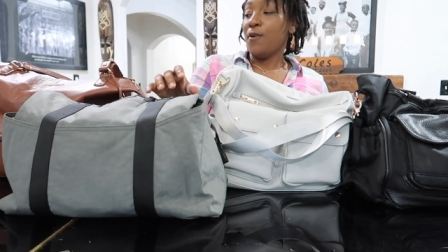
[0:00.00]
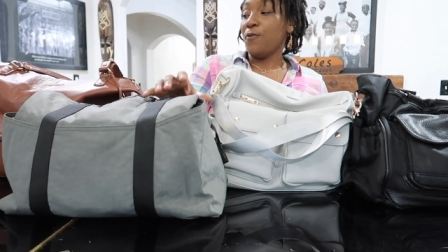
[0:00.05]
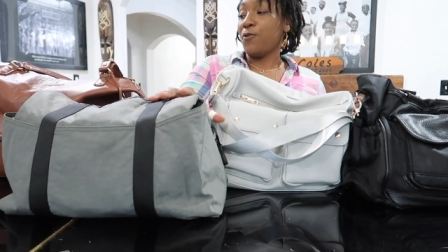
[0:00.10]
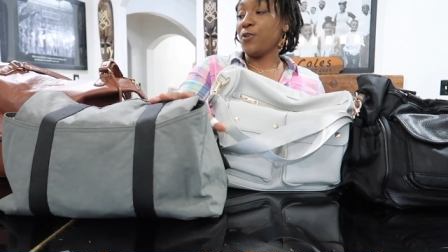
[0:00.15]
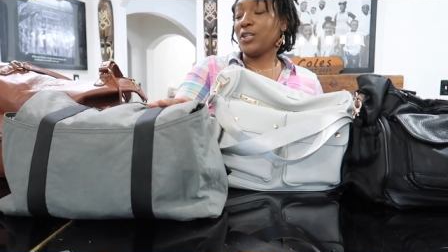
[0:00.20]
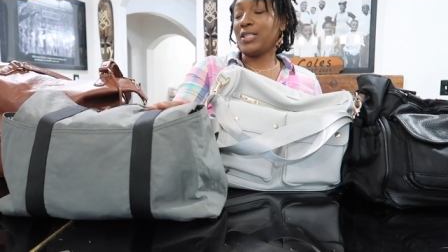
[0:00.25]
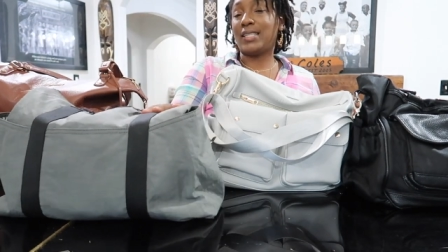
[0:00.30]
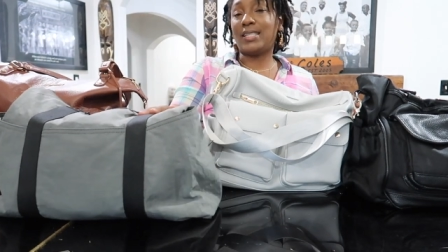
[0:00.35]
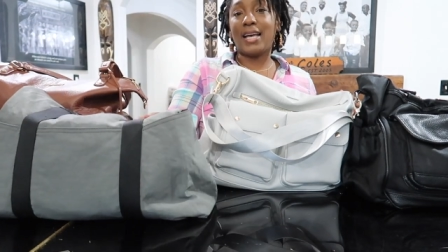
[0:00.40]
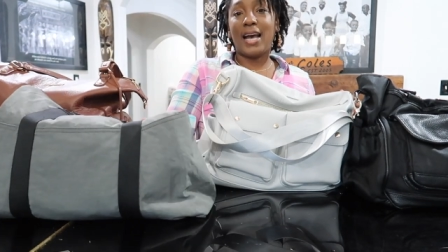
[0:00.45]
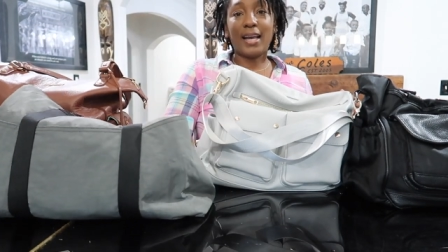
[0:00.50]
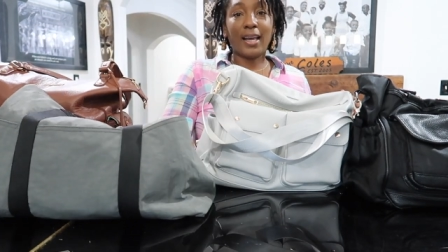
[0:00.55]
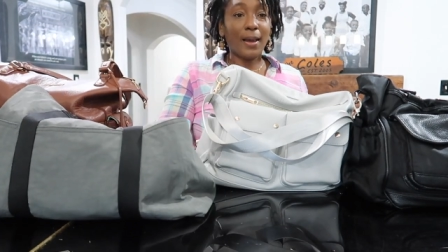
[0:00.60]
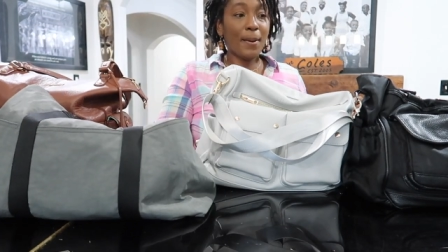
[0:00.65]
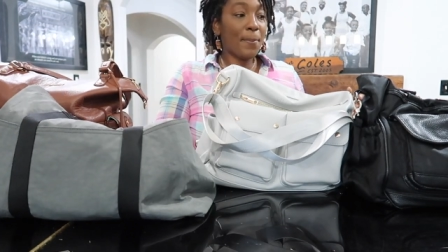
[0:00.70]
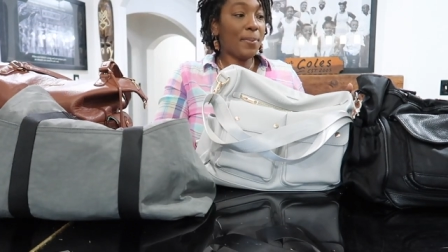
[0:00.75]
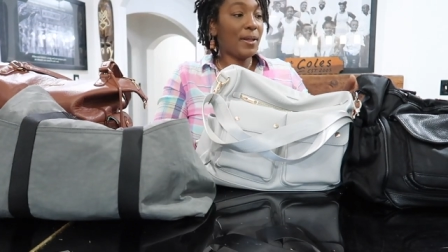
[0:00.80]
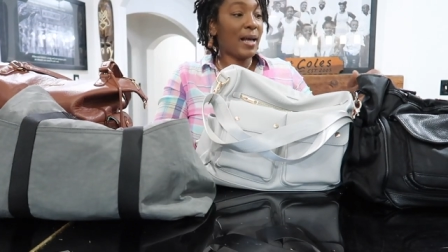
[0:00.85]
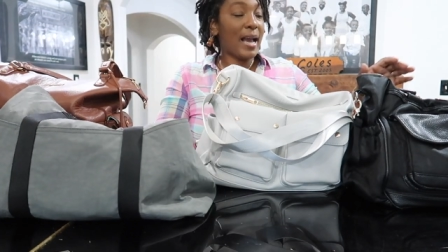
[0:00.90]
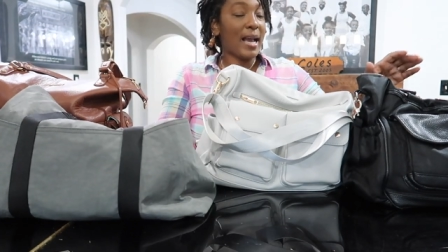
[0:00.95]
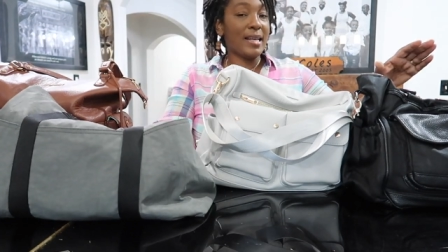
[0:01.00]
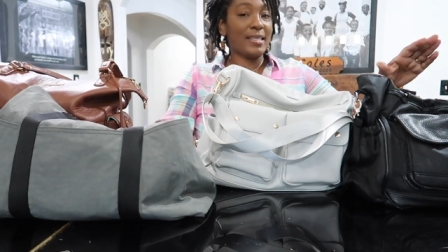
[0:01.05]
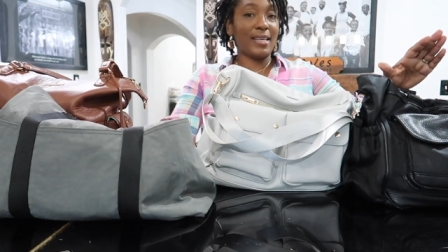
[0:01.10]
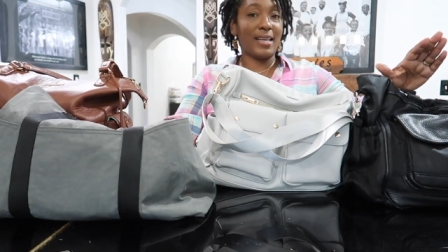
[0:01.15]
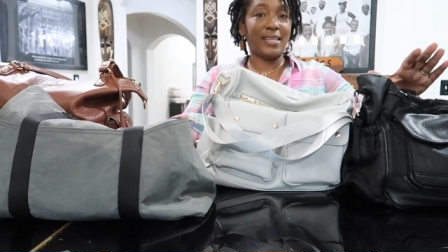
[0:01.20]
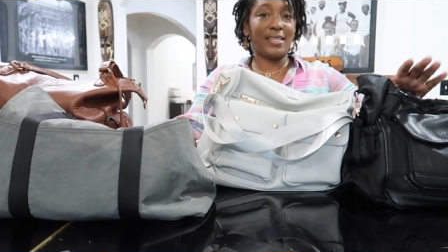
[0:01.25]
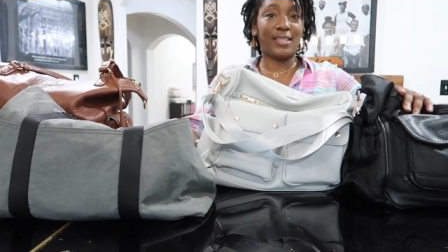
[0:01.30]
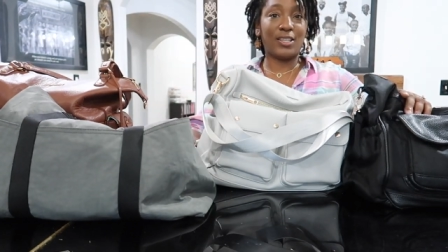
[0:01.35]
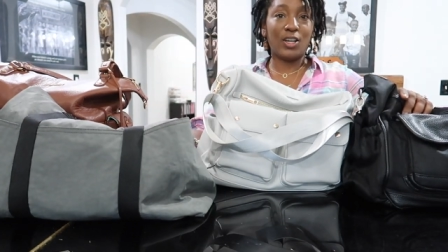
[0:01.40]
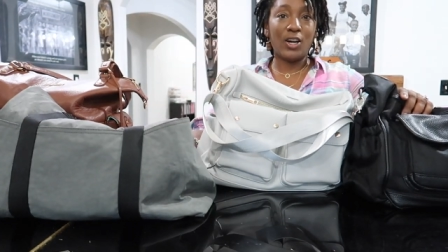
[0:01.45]
For second
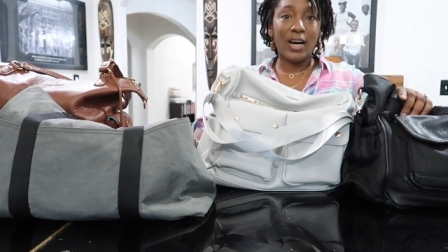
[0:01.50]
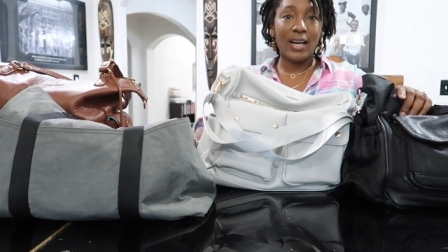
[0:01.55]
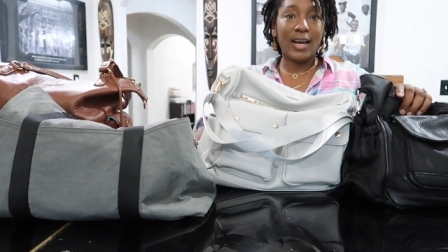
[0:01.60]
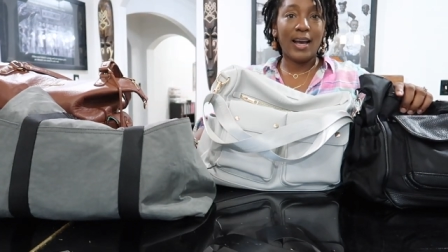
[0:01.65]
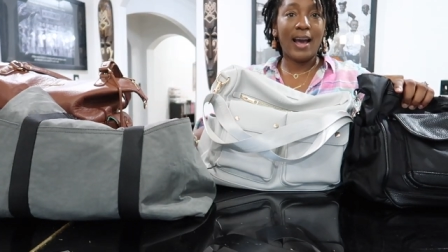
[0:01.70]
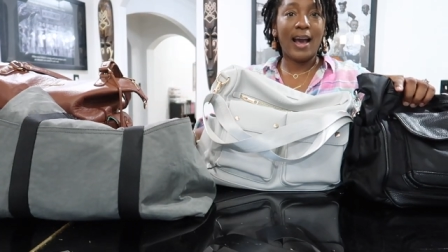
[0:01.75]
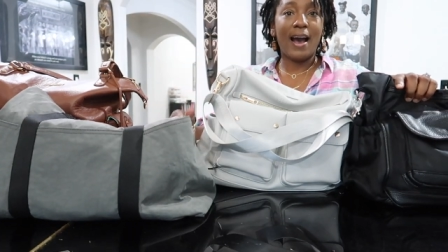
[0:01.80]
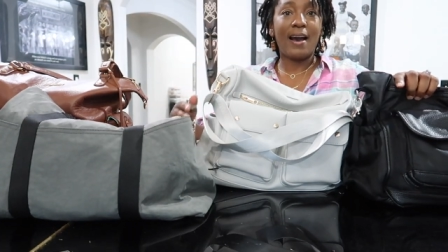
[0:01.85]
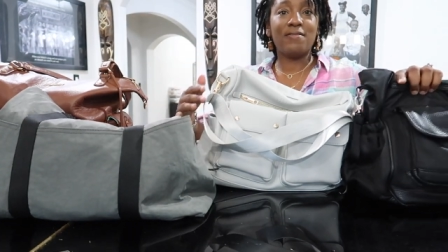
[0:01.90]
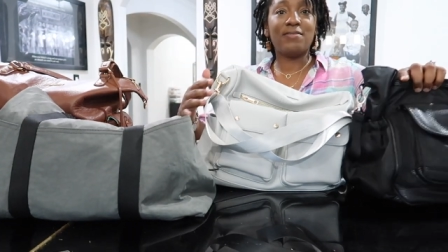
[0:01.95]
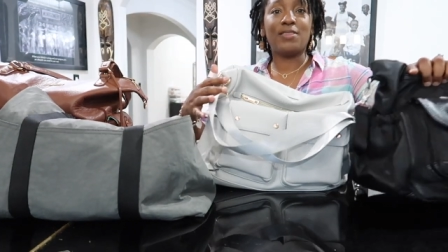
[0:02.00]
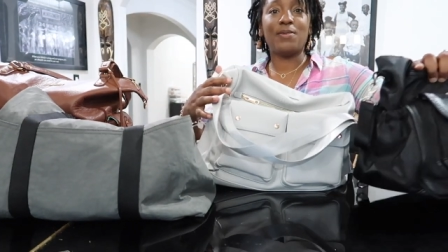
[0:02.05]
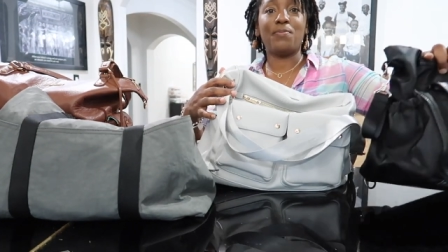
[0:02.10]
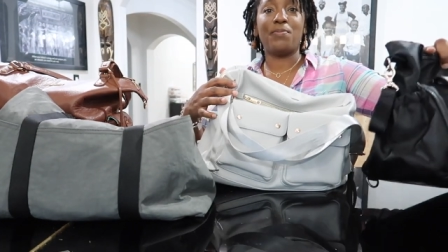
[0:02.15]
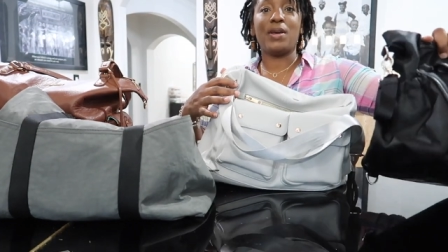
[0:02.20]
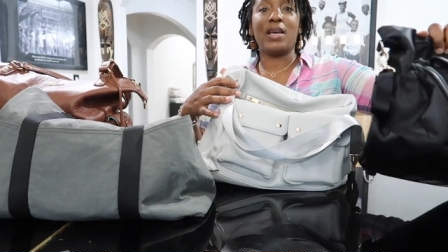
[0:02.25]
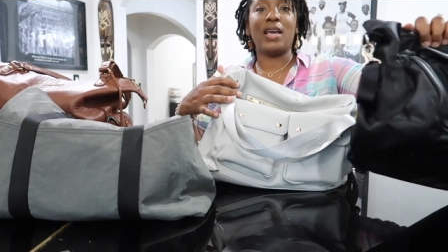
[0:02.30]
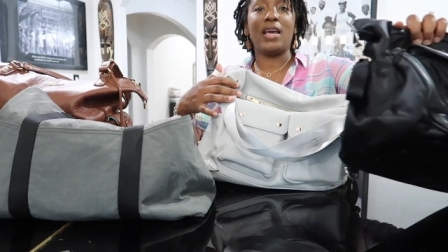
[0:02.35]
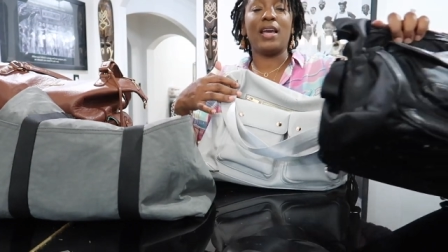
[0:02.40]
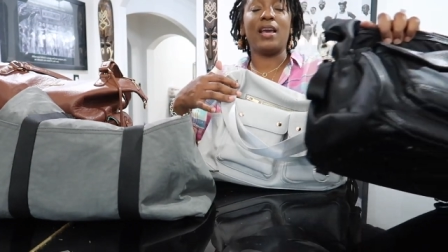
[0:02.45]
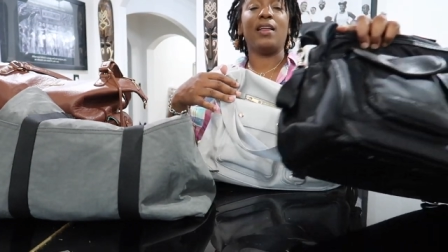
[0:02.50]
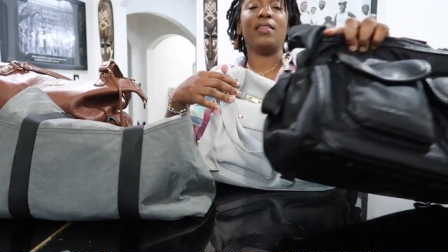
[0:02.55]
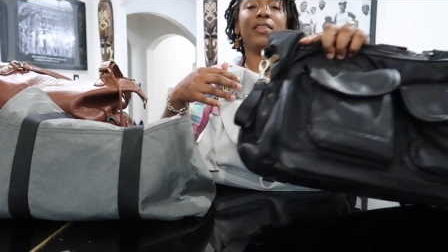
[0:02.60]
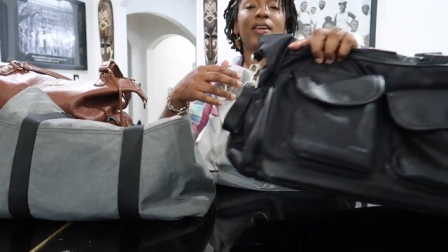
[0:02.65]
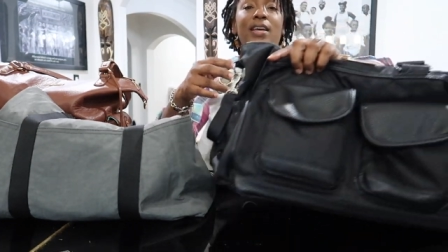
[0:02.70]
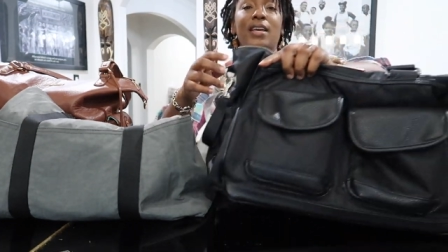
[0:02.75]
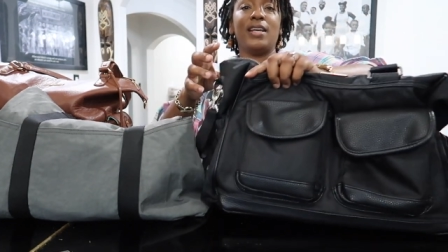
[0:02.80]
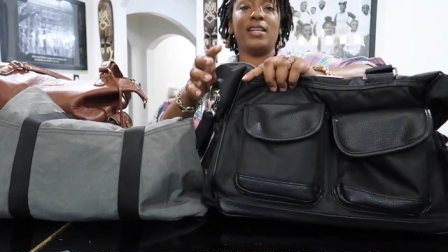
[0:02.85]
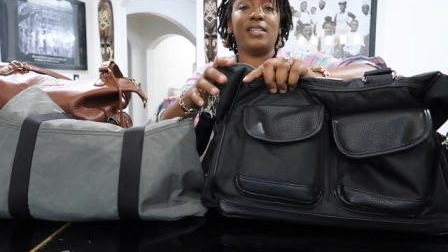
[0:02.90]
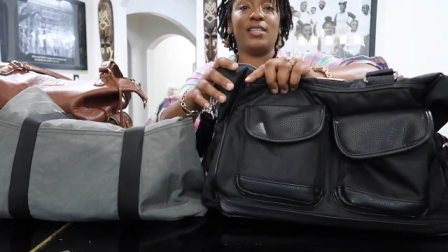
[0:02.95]
choice is gonna have to be
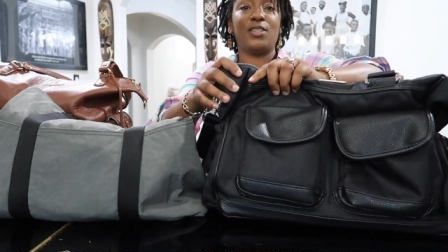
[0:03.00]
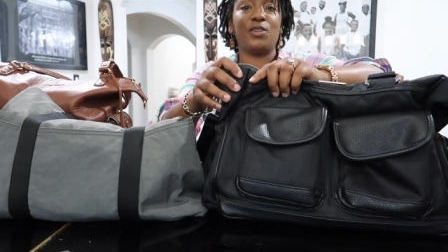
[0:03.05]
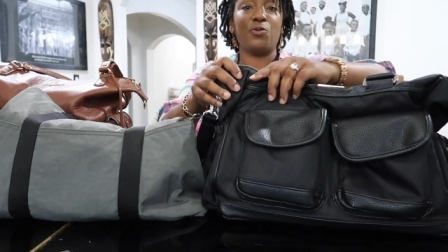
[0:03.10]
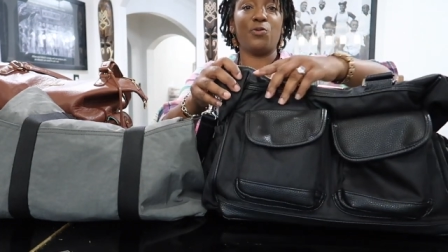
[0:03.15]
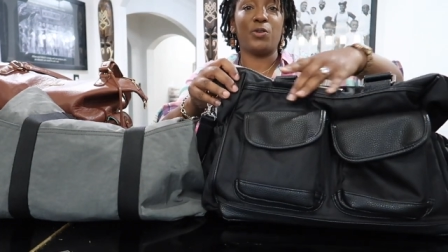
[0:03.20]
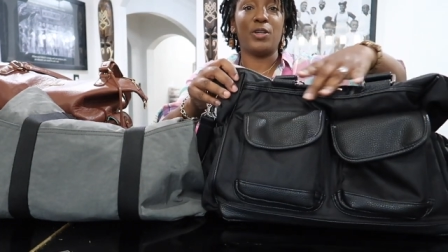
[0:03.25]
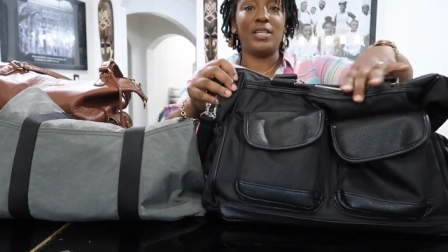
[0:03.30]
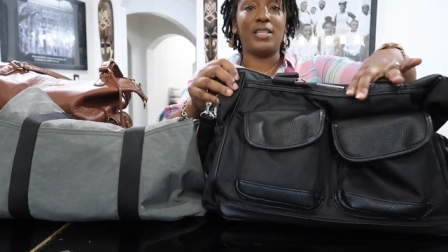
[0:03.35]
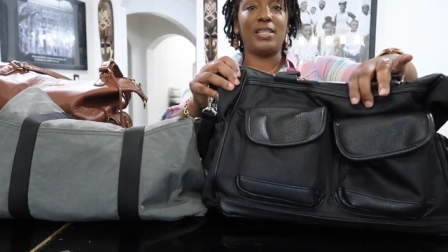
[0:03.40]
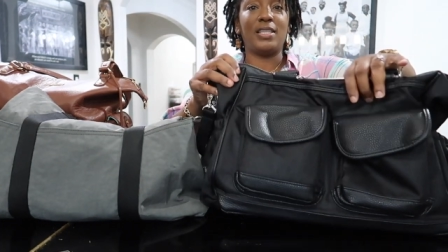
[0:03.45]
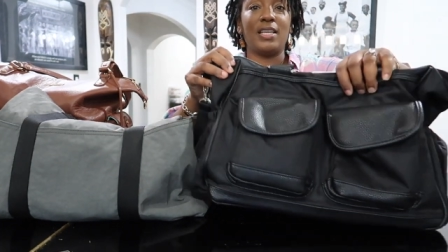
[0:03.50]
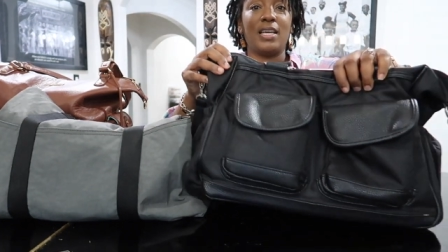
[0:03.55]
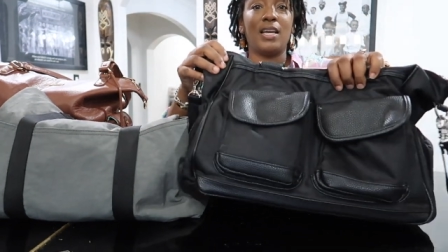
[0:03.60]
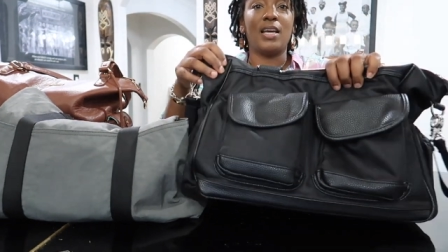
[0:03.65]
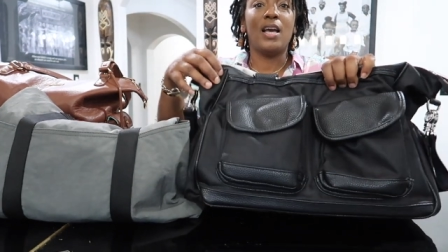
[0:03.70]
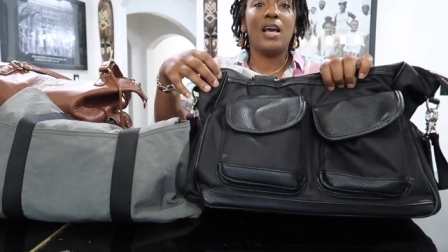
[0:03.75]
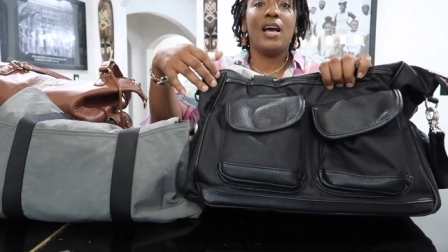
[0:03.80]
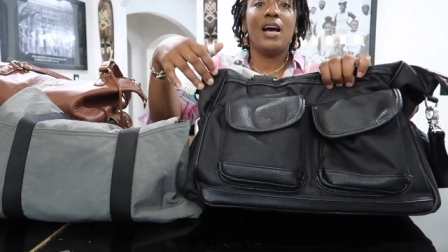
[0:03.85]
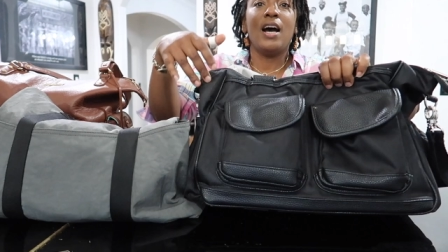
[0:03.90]
the Itzy Ritzy.